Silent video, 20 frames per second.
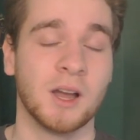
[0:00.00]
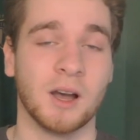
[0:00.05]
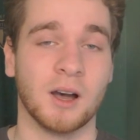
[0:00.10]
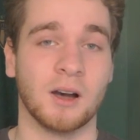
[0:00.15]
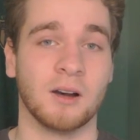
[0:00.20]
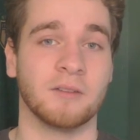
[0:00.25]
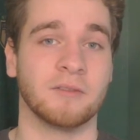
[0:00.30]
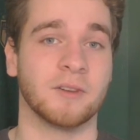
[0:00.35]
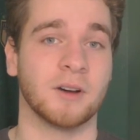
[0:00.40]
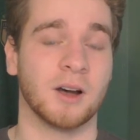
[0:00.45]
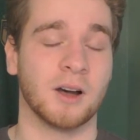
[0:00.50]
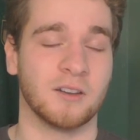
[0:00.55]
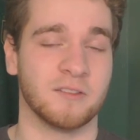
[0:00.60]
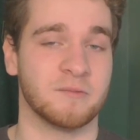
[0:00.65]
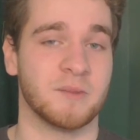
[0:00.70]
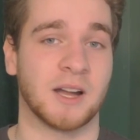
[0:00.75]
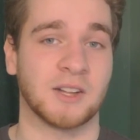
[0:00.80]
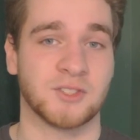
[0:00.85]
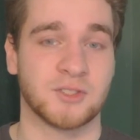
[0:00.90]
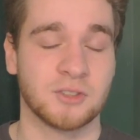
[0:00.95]
of
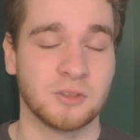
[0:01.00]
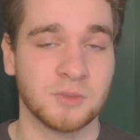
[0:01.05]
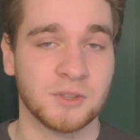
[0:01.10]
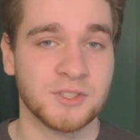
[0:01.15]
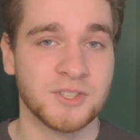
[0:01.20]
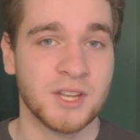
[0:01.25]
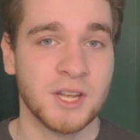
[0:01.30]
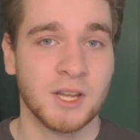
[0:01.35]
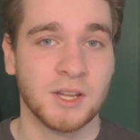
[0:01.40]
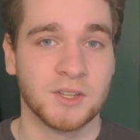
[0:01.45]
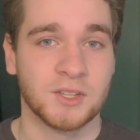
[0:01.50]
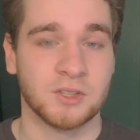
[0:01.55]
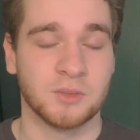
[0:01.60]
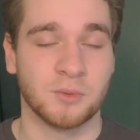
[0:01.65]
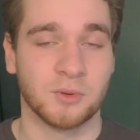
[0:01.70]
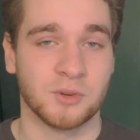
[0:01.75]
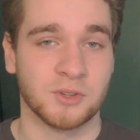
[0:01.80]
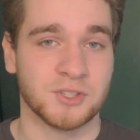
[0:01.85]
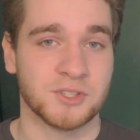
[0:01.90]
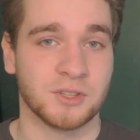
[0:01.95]
Mats Hummels to
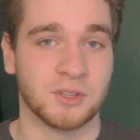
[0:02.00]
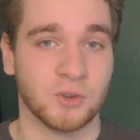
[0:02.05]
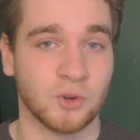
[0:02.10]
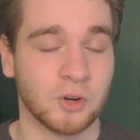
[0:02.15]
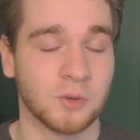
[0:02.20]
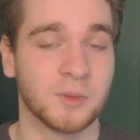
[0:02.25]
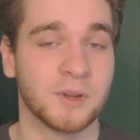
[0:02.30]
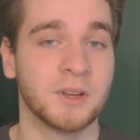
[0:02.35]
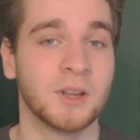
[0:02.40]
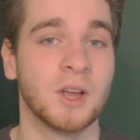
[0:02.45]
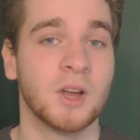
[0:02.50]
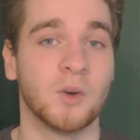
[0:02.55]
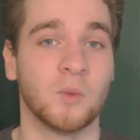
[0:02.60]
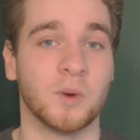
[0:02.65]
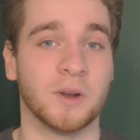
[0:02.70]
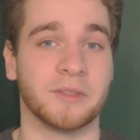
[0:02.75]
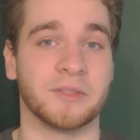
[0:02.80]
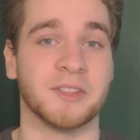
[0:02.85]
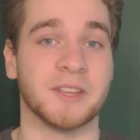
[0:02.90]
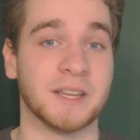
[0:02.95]
Borussia Dortmund.
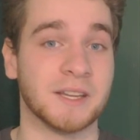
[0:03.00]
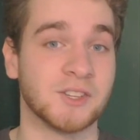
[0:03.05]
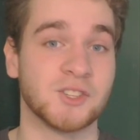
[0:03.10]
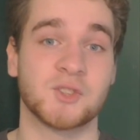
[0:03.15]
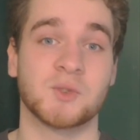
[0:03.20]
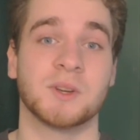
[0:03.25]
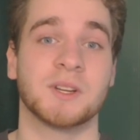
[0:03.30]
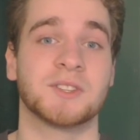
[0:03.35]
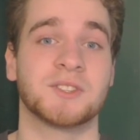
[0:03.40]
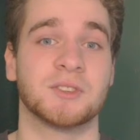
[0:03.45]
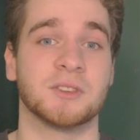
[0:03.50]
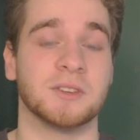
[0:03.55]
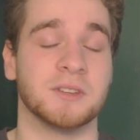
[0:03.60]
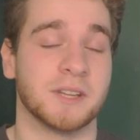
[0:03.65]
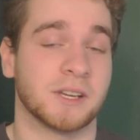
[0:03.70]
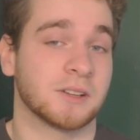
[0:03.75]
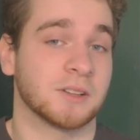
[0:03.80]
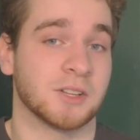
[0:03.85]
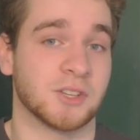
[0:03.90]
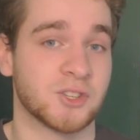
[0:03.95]
With the injury to
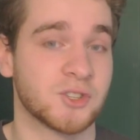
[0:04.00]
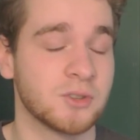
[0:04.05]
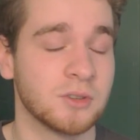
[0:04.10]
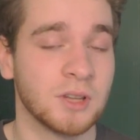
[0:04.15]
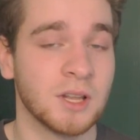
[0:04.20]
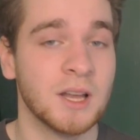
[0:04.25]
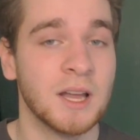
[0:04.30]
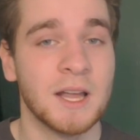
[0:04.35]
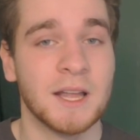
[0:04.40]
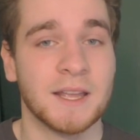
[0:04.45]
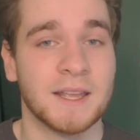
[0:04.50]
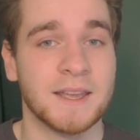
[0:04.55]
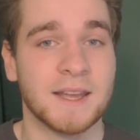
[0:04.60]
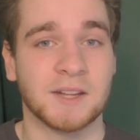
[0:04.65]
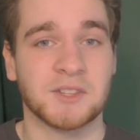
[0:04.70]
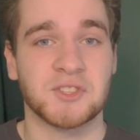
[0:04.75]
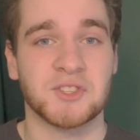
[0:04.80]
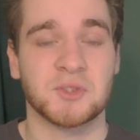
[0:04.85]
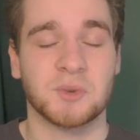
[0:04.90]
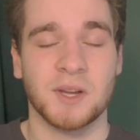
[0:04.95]
Niklas Süle, he
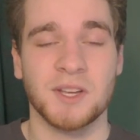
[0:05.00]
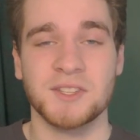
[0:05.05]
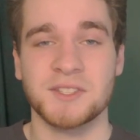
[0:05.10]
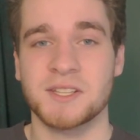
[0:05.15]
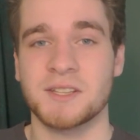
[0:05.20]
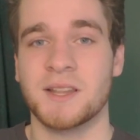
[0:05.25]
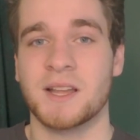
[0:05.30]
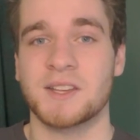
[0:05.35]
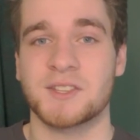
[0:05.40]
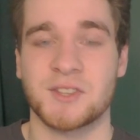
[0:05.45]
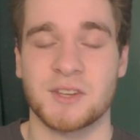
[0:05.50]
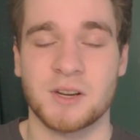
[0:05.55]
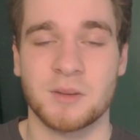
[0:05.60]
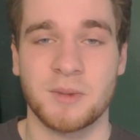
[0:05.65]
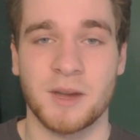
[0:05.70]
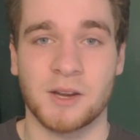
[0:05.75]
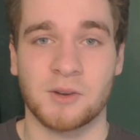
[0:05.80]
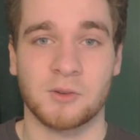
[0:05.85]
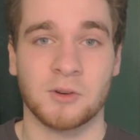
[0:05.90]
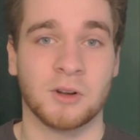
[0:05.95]
gets thrust in that center
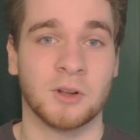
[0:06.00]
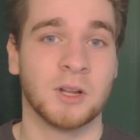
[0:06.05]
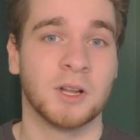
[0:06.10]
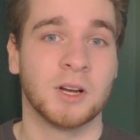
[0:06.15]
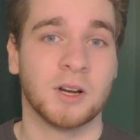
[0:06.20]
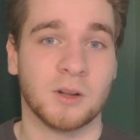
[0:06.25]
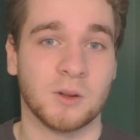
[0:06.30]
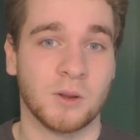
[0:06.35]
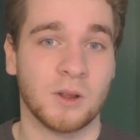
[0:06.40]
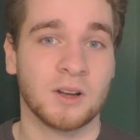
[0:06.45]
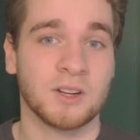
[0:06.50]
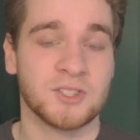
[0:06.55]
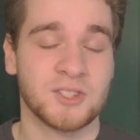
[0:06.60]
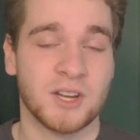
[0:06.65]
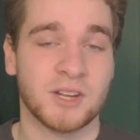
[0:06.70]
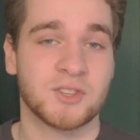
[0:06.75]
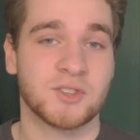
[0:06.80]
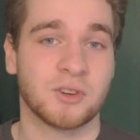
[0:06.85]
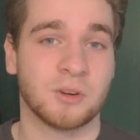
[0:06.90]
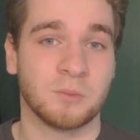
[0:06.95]
back role
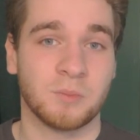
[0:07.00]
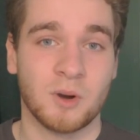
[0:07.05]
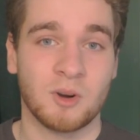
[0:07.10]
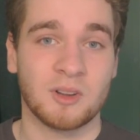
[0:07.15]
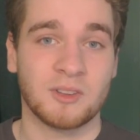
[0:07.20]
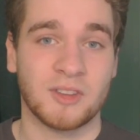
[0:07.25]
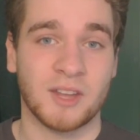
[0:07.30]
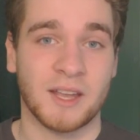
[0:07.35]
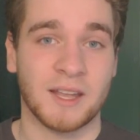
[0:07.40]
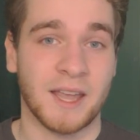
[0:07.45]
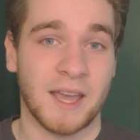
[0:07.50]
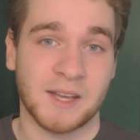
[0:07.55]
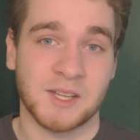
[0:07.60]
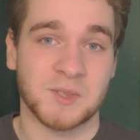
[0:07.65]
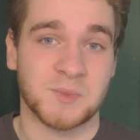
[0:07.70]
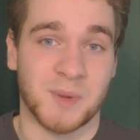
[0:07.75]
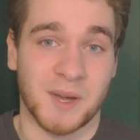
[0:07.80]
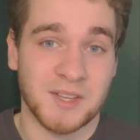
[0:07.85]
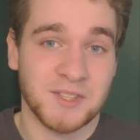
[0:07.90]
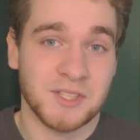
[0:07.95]
alongside Jerome Boateng and
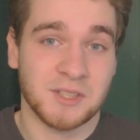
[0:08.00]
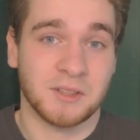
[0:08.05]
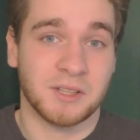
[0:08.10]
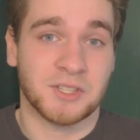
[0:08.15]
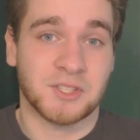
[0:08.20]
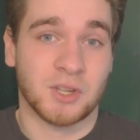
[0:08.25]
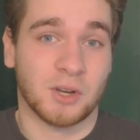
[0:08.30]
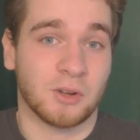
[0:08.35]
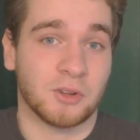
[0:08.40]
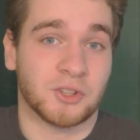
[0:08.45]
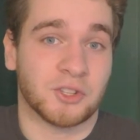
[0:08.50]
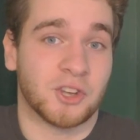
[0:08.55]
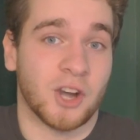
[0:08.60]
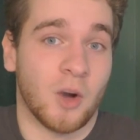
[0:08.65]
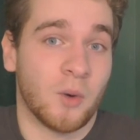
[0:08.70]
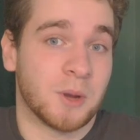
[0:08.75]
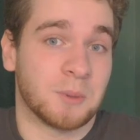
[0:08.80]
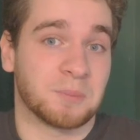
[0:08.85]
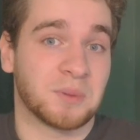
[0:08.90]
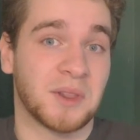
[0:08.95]
is basically told,
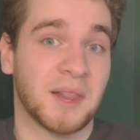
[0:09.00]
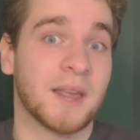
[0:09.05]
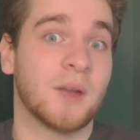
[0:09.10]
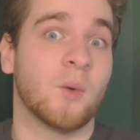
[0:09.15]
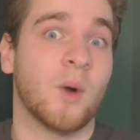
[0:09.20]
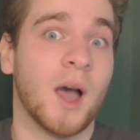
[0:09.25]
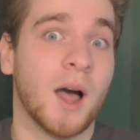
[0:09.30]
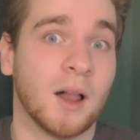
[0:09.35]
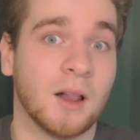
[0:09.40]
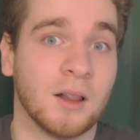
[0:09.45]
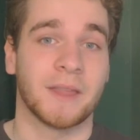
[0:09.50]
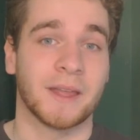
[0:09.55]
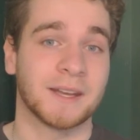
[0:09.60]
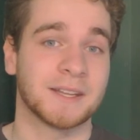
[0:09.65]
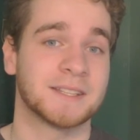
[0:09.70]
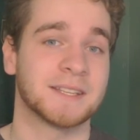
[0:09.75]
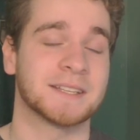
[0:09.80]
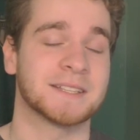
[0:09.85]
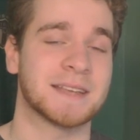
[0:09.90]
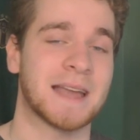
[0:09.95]
go and play well. That
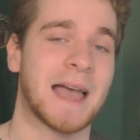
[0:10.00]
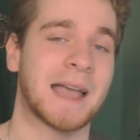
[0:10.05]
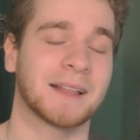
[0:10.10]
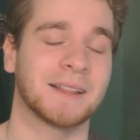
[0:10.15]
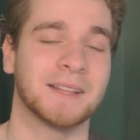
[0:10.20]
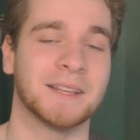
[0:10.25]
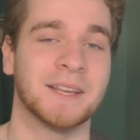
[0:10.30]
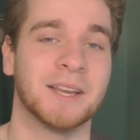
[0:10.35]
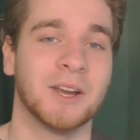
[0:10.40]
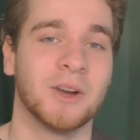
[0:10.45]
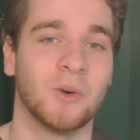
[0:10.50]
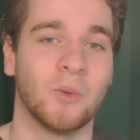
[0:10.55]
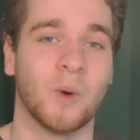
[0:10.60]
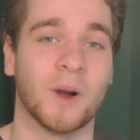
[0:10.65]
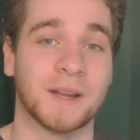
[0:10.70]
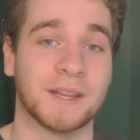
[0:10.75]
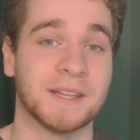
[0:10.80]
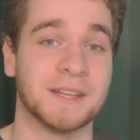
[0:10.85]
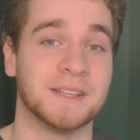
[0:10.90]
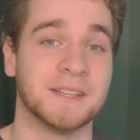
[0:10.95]
is exactly
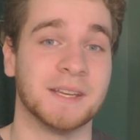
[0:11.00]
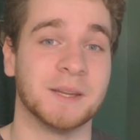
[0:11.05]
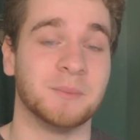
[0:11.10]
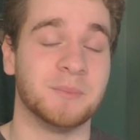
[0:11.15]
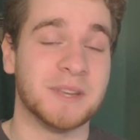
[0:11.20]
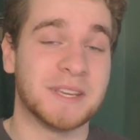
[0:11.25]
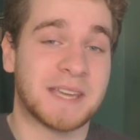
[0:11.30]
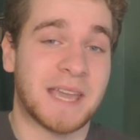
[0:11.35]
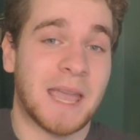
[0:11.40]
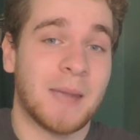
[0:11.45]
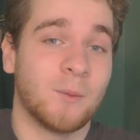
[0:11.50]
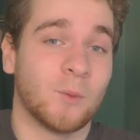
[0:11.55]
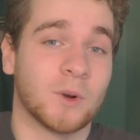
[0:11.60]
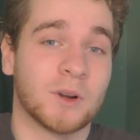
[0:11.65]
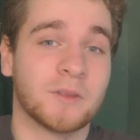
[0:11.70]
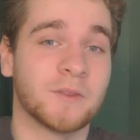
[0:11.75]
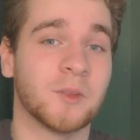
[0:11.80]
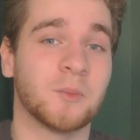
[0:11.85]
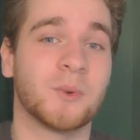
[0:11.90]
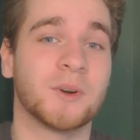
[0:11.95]
what he did. Became one
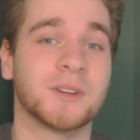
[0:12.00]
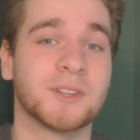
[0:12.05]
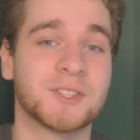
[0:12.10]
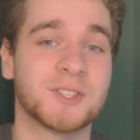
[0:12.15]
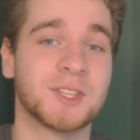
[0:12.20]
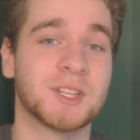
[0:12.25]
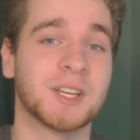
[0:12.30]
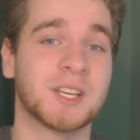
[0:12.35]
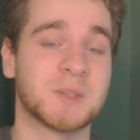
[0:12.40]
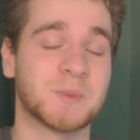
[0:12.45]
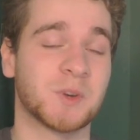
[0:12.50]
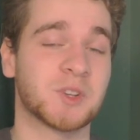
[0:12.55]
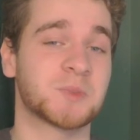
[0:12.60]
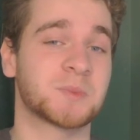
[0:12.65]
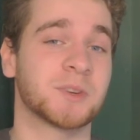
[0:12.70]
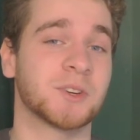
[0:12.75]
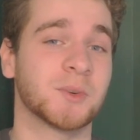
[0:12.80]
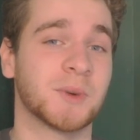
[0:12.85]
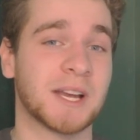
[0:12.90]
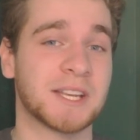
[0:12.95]
of the Bundesliga's most
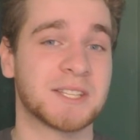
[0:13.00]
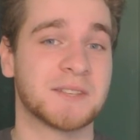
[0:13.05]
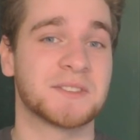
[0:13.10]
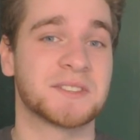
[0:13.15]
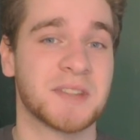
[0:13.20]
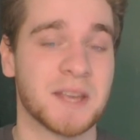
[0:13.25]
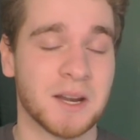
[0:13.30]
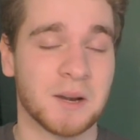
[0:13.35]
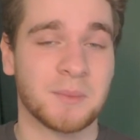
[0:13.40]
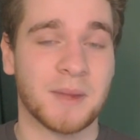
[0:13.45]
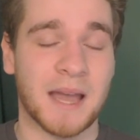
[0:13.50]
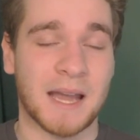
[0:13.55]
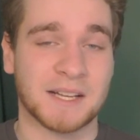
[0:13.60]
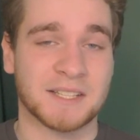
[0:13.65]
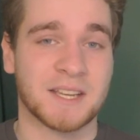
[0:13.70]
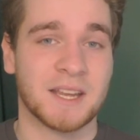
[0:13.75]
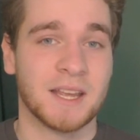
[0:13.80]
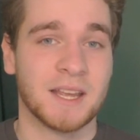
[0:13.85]
progressive center backs